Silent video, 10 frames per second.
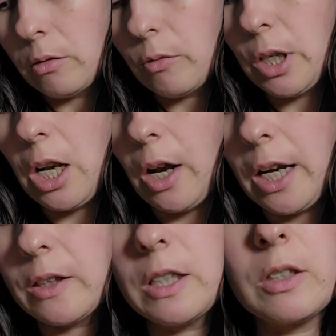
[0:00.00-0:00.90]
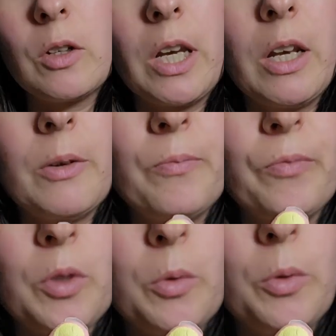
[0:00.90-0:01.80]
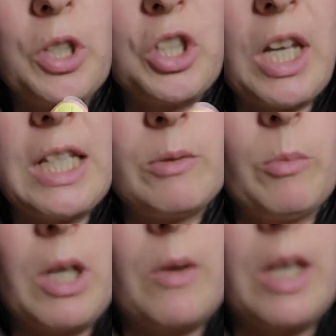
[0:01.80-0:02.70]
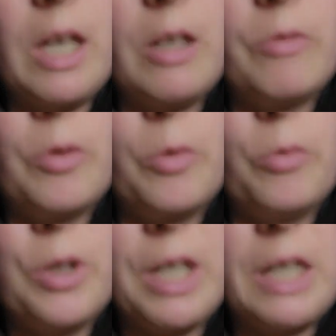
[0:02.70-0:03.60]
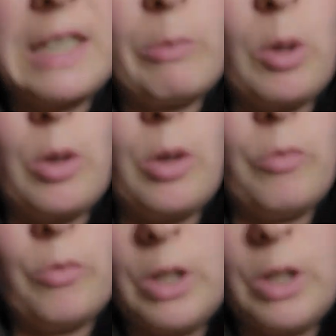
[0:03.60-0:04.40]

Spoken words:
I really like this green. All the shades when I'm going in feel really smooth,